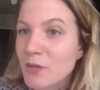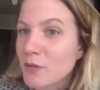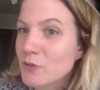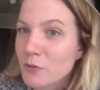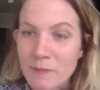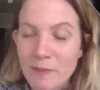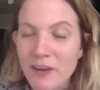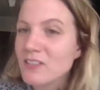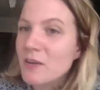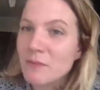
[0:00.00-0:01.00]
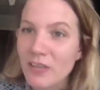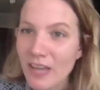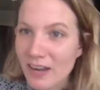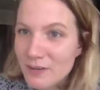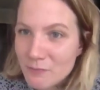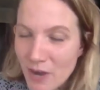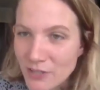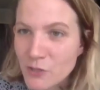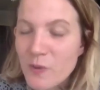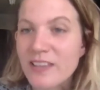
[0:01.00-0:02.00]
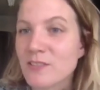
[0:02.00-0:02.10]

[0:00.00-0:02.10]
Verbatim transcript: you know, told my parents, "Up, oh, you gotta watch your weight."